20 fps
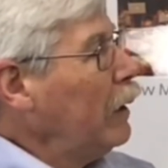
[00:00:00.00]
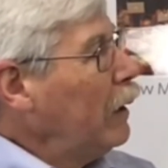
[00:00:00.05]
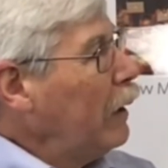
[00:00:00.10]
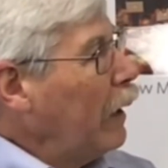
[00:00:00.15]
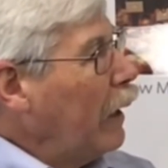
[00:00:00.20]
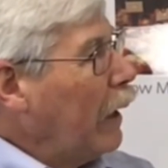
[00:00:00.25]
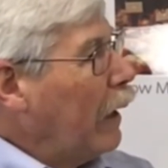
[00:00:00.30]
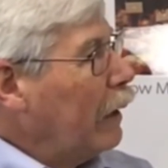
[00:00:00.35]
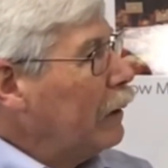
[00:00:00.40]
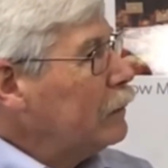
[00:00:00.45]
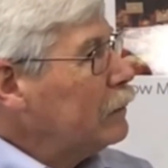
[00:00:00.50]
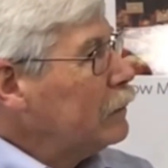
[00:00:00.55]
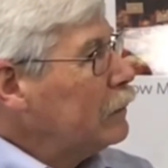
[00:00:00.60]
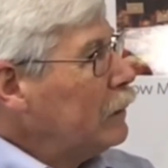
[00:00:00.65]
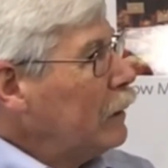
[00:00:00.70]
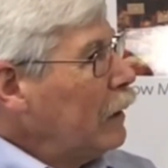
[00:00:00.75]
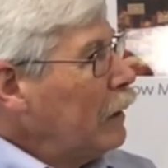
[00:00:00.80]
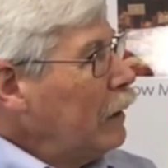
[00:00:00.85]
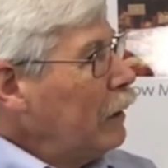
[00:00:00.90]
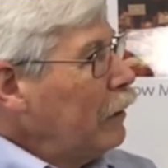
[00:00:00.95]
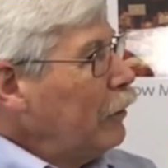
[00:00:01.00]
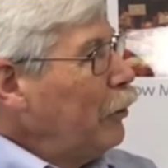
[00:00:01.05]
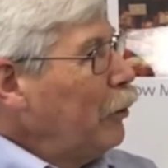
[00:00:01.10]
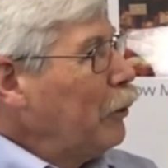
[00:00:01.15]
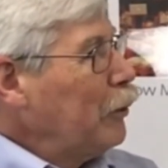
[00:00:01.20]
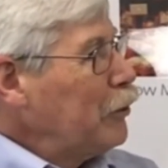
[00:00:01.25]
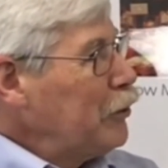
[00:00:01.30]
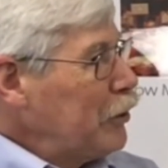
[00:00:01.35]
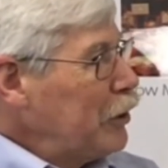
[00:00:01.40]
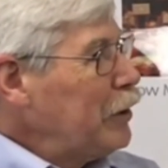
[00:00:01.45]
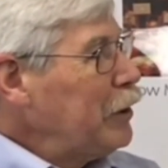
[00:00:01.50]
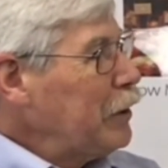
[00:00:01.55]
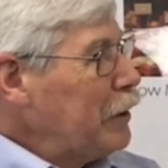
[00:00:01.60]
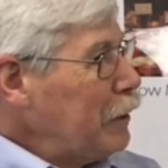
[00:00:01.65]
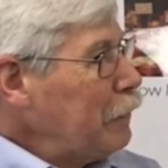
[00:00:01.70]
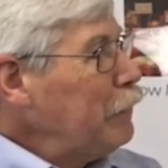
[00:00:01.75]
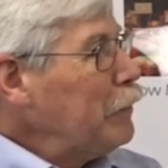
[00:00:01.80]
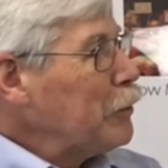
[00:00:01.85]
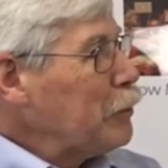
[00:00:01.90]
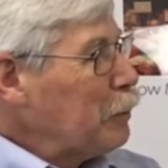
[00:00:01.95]
And you could see the
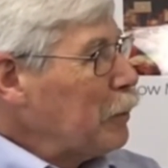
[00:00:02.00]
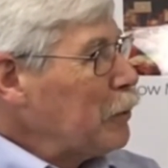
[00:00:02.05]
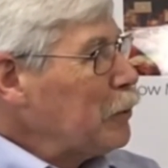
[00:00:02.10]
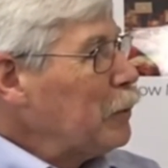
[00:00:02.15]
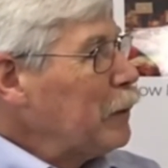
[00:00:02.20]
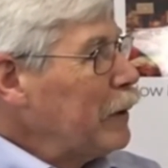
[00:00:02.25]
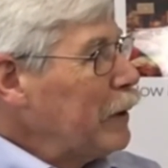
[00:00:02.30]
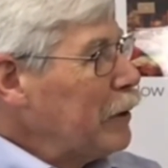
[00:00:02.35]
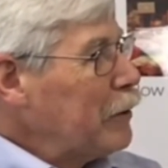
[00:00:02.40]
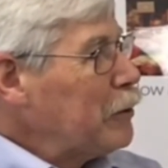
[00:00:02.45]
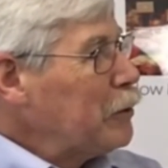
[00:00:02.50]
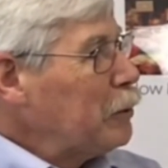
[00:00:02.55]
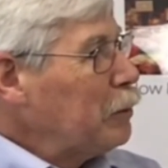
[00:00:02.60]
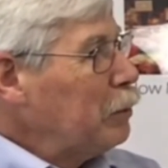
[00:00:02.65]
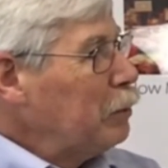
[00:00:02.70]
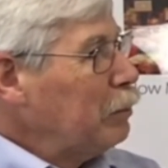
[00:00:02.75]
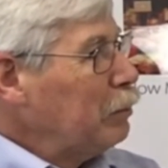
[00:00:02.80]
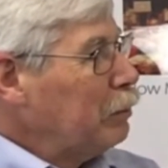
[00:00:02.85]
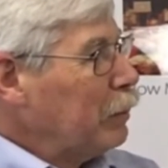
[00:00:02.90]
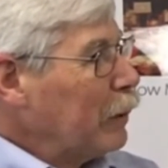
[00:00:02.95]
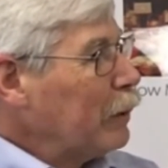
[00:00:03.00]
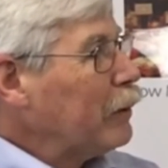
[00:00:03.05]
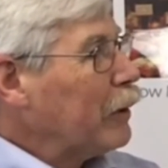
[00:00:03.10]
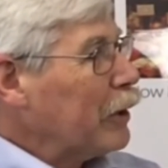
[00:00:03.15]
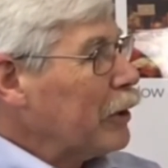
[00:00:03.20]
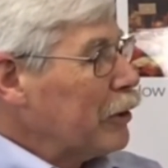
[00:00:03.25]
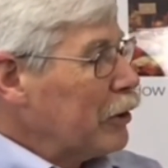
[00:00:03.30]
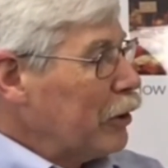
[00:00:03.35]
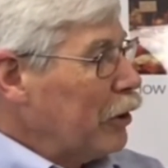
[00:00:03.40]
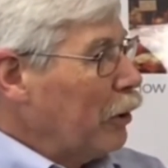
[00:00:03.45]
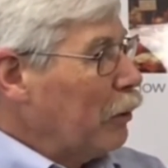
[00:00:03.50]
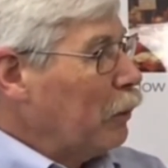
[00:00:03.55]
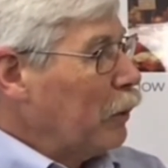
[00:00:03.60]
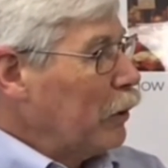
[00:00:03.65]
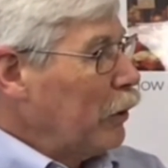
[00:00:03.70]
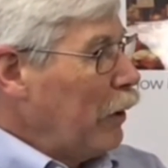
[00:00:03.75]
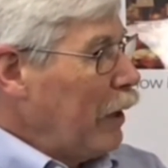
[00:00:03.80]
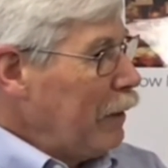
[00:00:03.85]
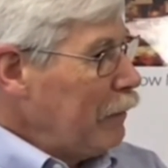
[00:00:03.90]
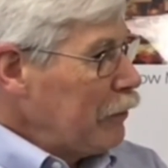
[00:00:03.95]
difference between the two buildings. When
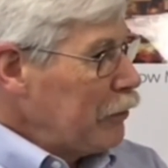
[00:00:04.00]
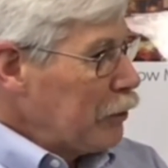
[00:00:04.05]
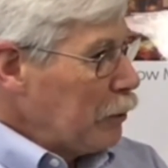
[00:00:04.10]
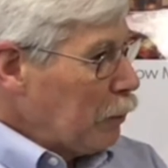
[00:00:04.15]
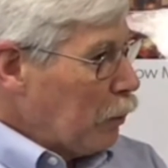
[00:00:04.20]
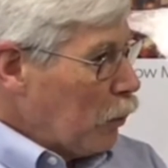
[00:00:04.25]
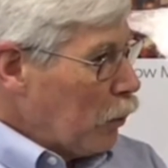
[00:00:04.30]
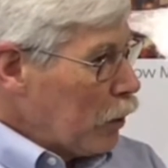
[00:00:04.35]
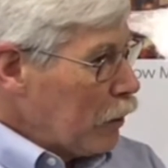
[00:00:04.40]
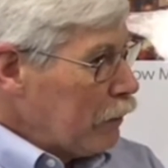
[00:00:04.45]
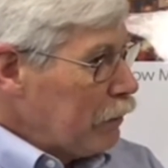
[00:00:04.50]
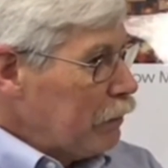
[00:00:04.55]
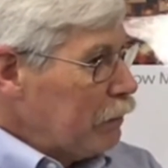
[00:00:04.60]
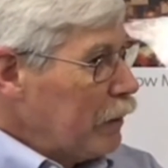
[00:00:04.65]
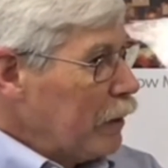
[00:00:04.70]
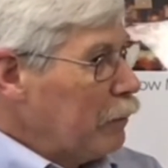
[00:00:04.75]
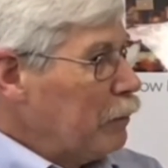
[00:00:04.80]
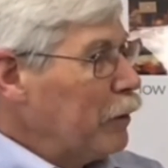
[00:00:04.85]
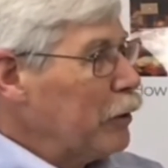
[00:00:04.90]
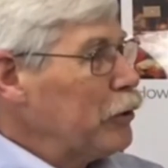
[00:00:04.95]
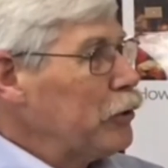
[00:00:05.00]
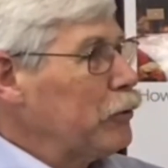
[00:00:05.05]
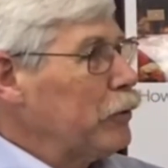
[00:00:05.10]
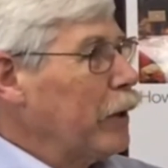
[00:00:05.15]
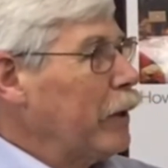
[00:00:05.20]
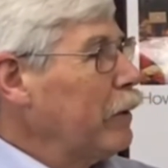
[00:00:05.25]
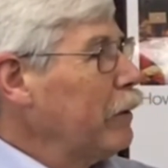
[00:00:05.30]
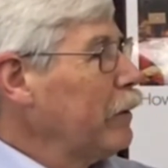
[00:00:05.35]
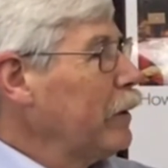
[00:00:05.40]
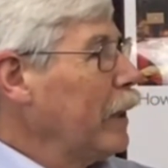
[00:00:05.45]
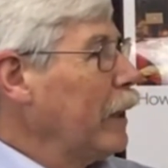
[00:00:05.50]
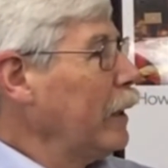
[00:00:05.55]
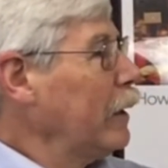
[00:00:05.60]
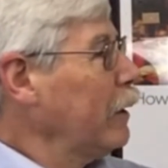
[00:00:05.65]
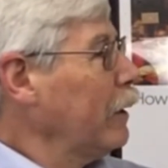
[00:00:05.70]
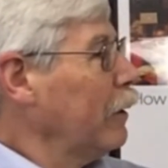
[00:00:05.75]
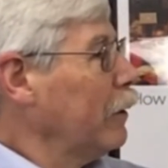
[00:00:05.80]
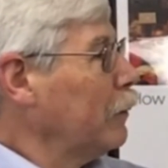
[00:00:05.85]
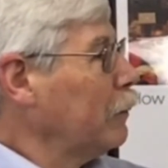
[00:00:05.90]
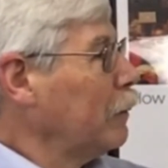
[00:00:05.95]
you have a supportive administrator that,
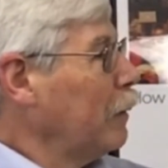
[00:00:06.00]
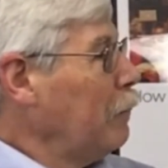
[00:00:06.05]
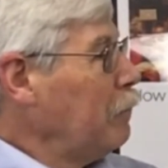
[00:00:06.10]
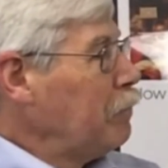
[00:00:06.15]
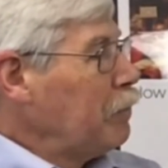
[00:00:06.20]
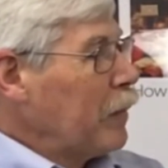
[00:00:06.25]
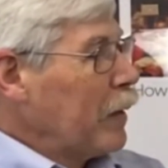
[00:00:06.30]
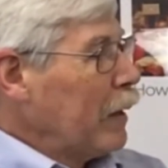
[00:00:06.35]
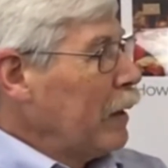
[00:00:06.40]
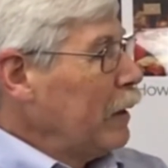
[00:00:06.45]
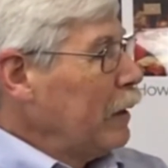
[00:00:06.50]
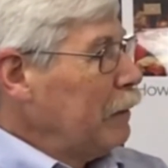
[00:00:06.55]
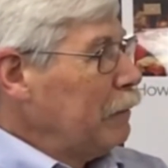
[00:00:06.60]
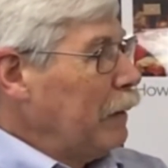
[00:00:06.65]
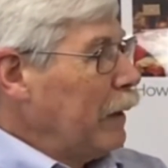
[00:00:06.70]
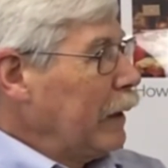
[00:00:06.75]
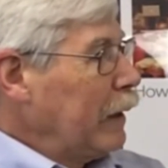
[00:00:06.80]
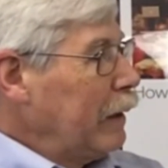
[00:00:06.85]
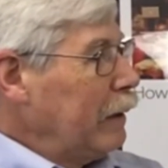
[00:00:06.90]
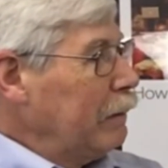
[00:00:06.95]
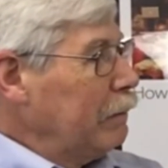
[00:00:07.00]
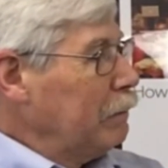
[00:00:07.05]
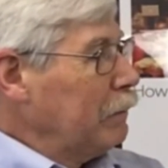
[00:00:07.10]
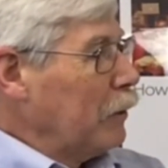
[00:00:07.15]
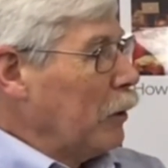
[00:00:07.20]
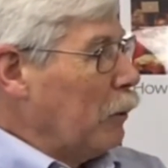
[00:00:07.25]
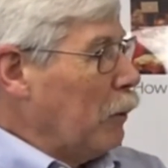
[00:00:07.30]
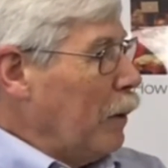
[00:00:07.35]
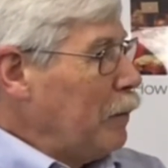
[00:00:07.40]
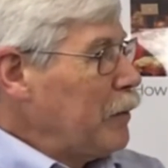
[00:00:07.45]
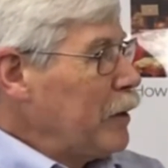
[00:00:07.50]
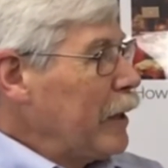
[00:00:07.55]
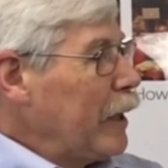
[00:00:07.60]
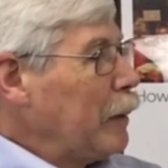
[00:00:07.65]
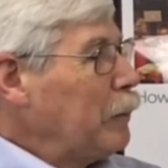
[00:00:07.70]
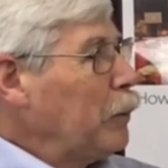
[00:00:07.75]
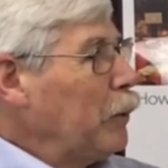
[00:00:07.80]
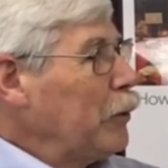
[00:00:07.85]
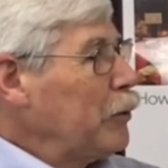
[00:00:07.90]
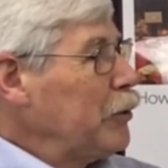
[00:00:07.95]
if I go up to
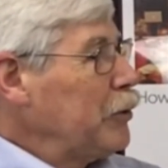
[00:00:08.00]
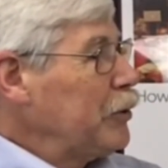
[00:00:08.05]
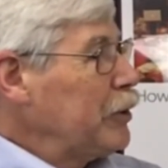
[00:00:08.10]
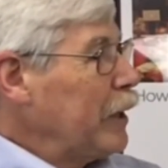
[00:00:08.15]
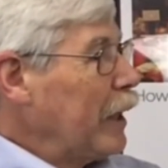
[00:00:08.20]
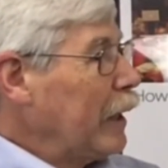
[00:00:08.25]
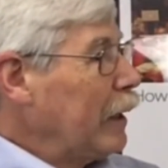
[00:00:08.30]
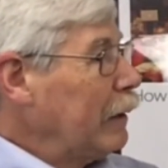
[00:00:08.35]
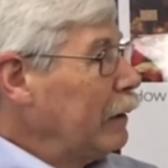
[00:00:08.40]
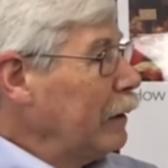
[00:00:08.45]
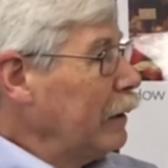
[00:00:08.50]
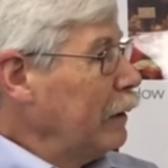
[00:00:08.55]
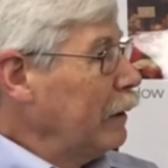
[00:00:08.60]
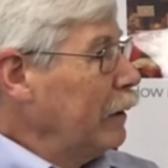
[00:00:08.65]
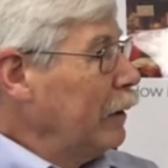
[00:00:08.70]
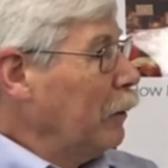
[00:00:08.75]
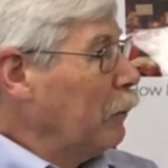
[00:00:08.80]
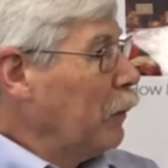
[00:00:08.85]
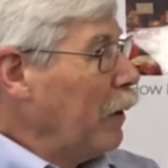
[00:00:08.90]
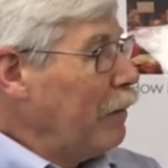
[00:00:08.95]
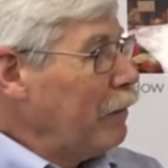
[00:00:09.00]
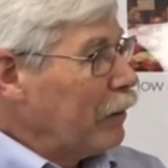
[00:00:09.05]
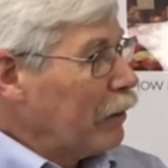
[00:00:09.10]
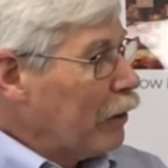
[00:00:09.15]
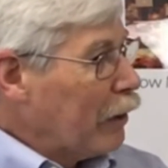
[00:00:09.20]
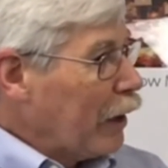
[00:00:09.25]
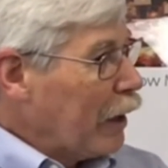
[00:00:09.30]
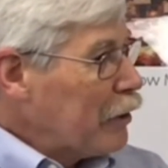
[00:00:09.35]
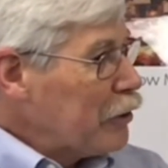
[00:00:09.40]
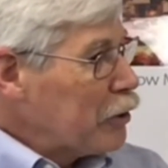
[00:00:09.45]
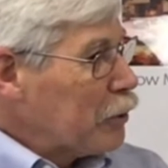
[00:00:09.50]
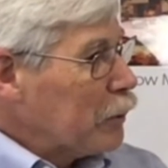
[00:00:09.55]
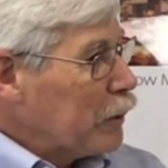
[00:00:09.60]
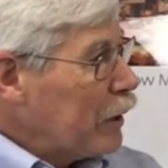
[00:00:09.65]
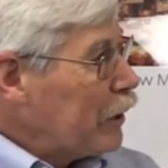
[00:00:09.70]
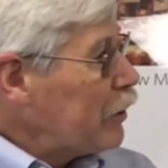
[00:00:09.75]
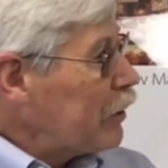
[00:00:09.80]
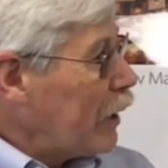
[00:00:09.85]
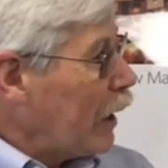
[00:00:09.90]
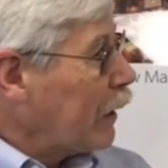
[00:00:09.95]
that person and say, we're having a little issue with
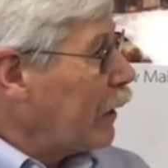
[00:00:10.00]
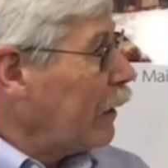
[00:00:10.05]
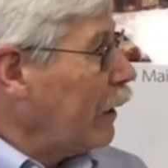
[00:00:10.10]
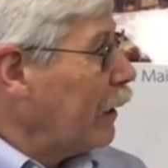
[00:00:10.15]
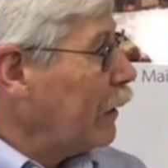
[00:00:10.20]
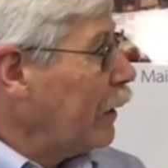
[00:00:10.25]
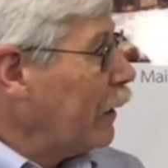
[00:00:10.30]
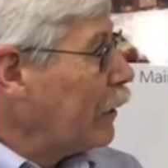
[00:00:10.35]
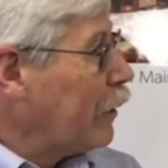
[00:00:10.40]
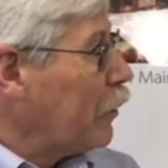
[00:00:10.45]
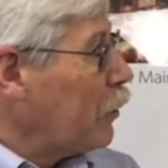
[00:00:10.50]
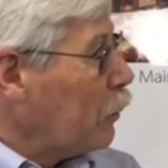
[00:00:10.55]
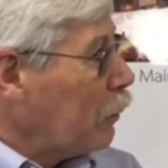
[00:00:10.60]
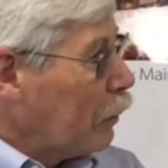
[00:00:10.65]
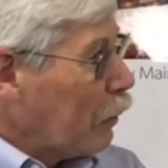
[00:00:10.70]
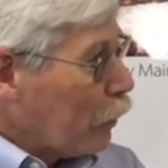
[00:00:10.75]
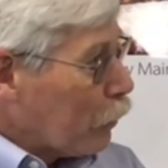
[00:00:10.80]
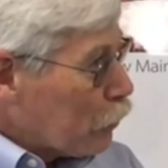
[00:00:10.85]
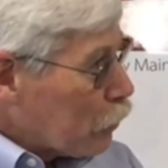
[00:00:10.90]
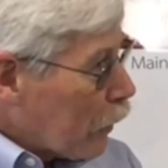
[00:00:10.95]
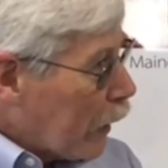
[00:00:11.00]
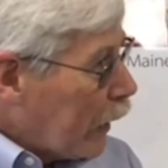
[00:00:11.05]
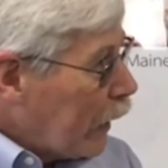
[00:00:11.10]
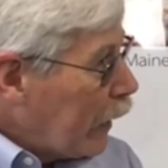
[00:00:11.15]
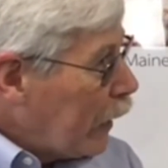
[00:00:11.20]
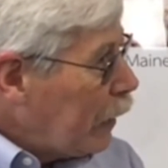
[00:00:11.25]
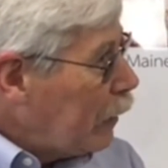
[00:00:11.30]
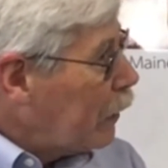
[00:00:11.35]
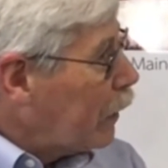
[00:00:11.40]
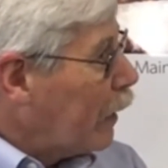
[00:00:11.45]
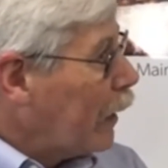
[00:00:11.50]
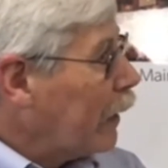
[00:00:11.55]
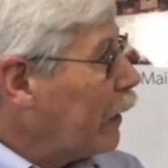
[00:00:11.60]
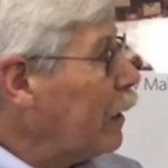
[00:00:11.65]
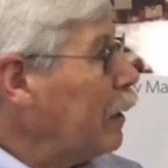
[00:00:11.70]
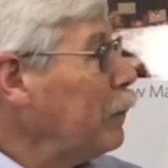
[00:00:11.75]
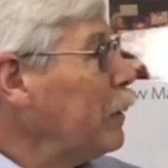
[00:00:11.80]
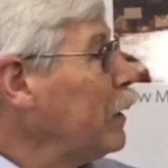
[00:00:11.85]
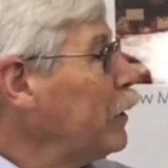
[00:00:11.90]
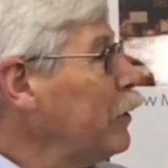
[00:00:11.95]
this, I'd like to do a little training. Can I
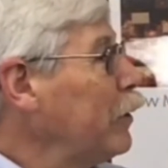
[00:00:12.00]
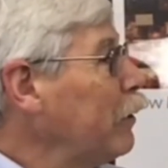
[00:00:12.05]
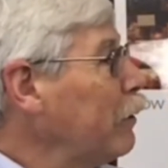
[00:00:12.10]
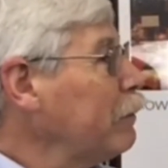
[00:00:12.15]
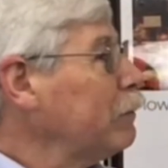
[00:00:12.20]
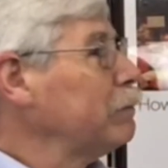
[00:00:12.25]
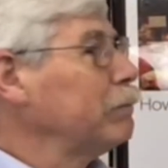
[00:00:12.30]
come into your,